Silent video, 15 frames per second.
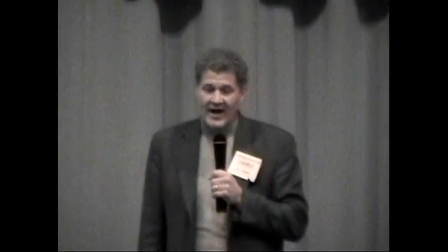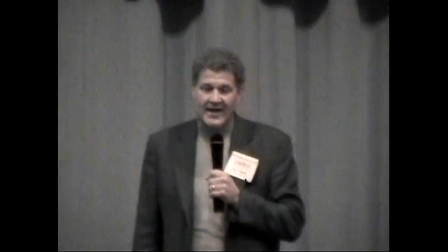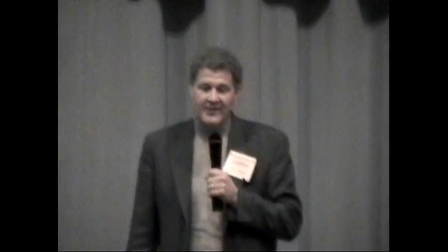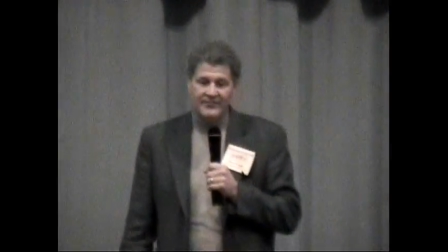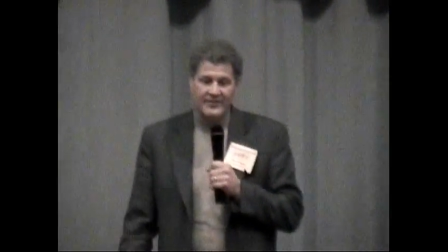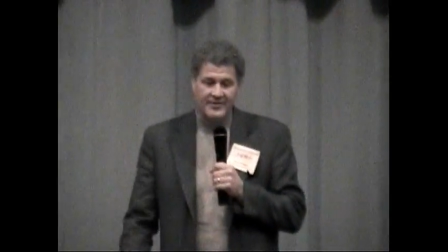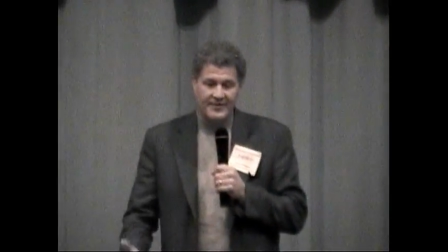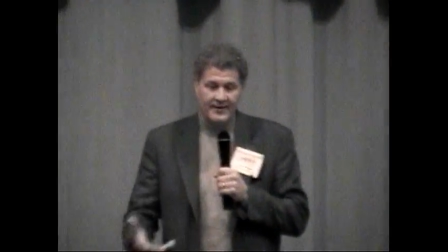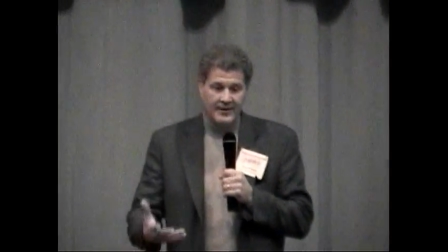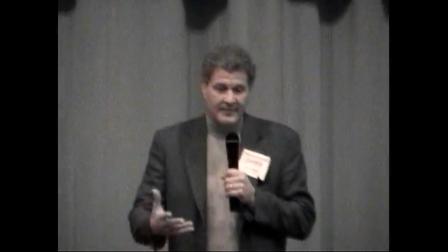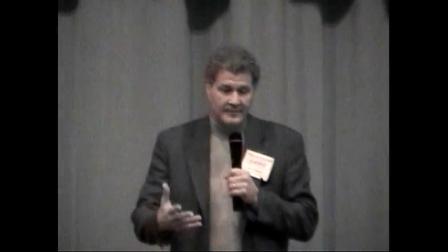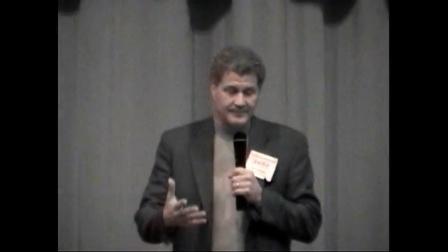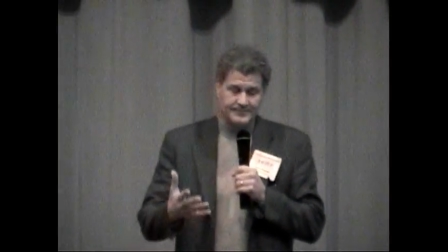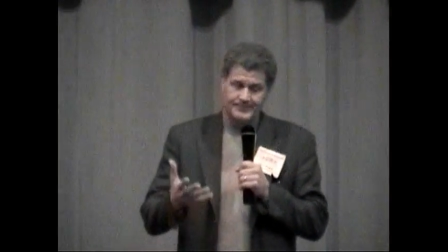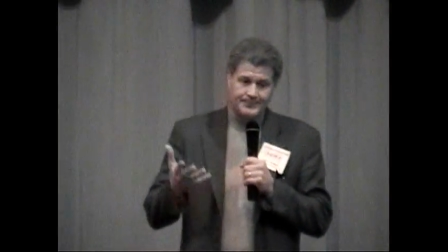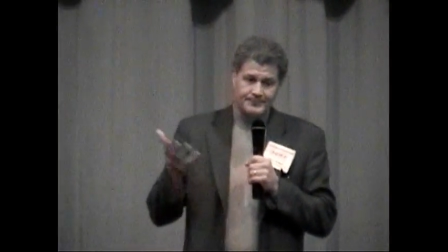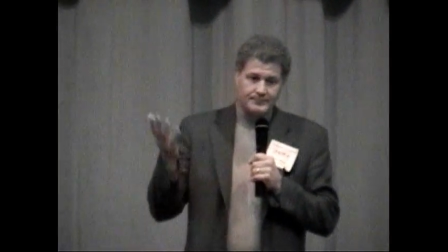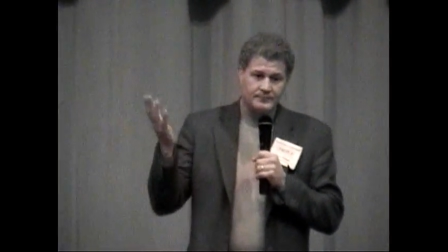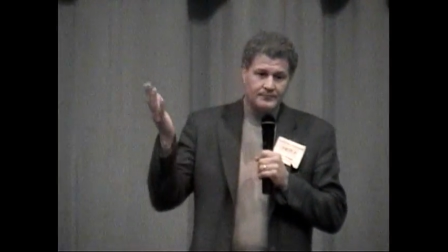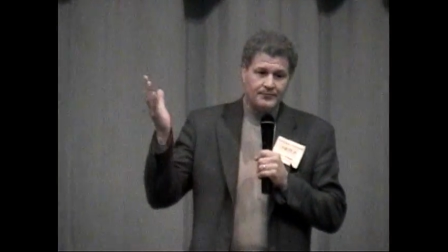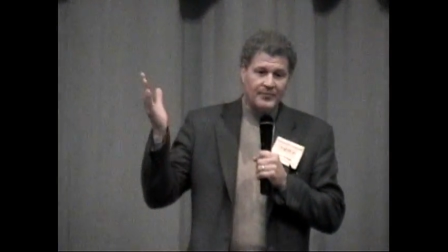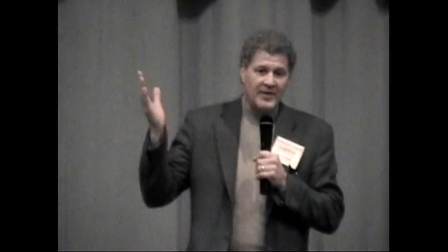I even think
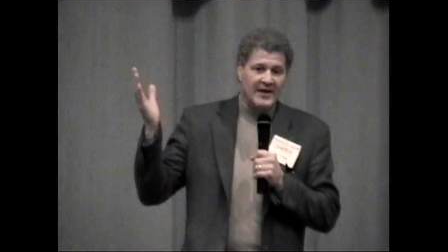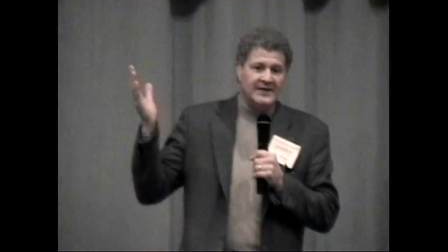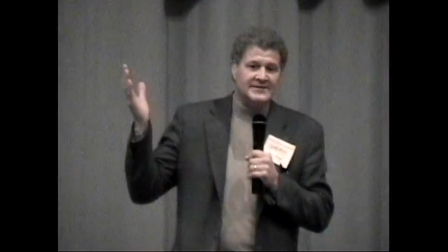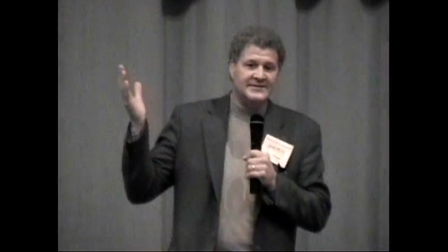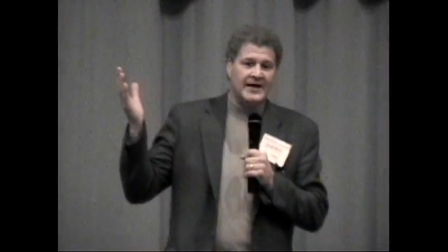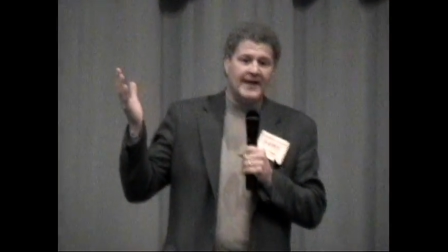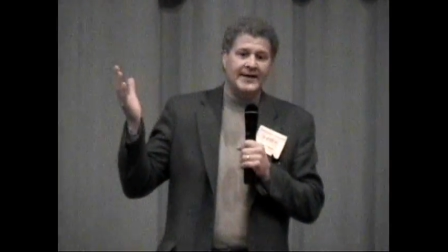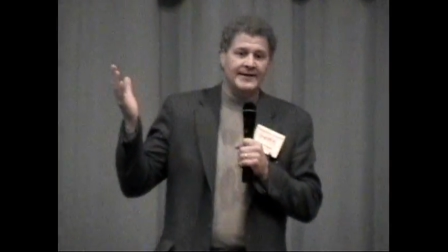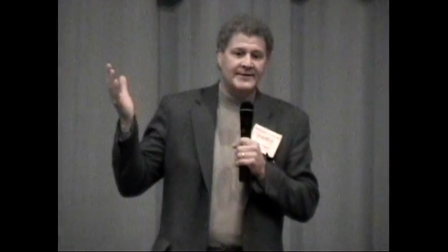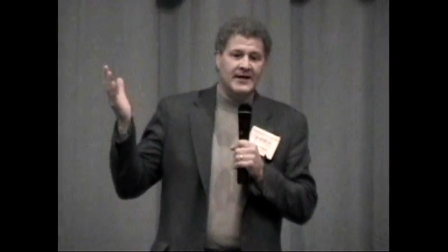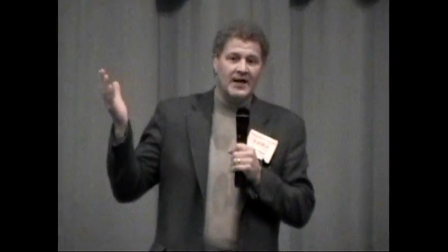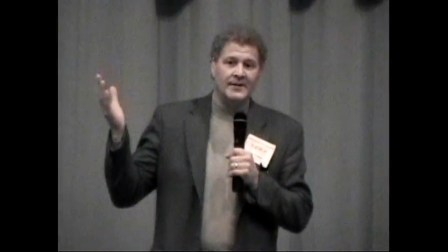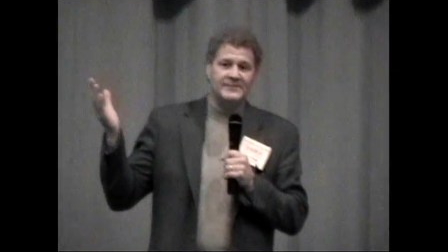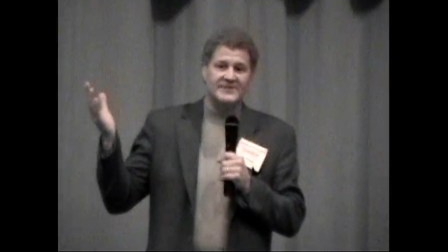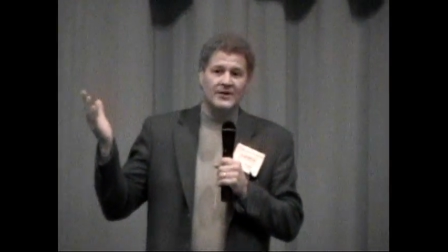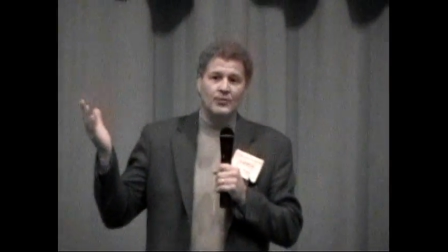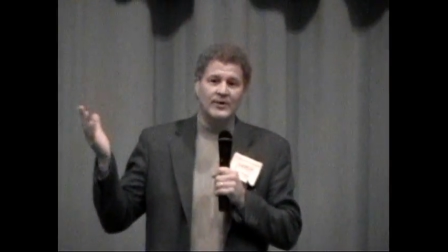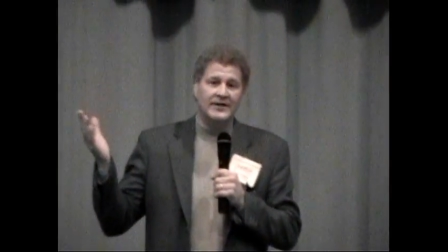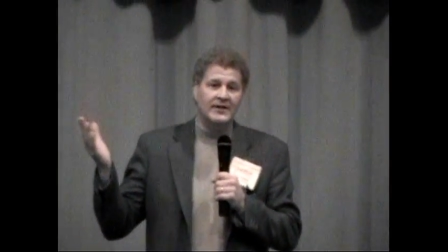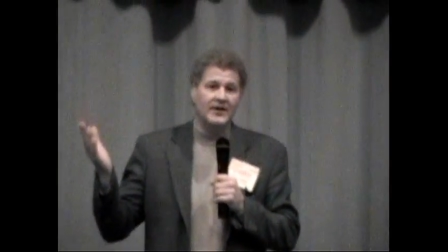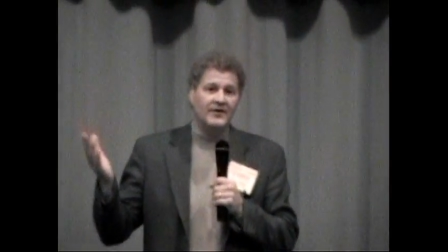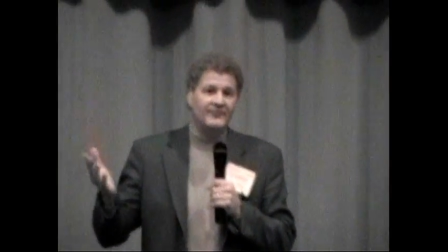exciting times that
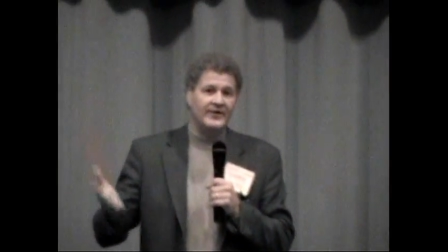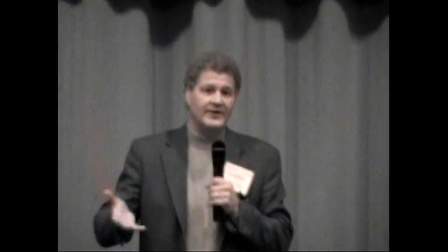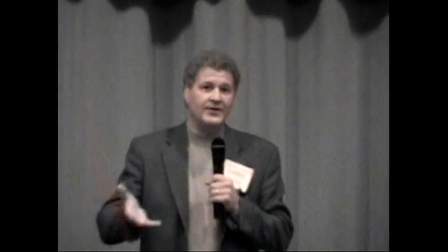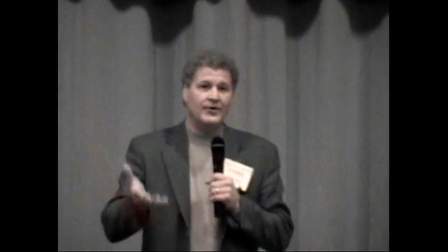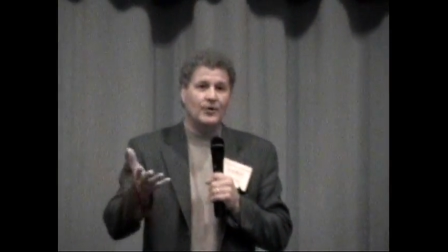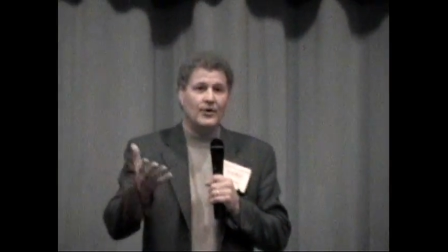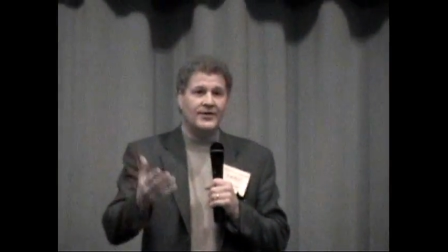we live in,